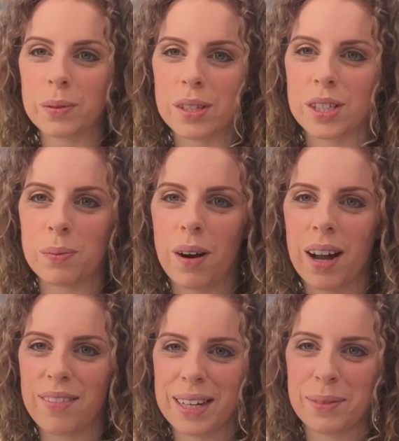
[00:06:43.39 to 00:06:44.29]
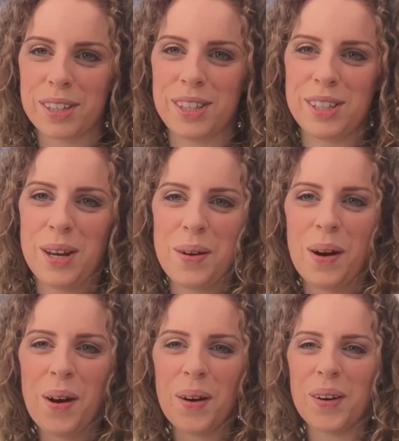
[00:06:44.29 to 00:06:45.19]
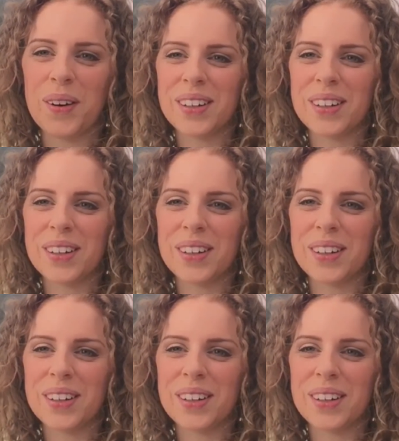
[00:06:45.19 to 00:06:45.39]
which is why I really wanted to do a haul.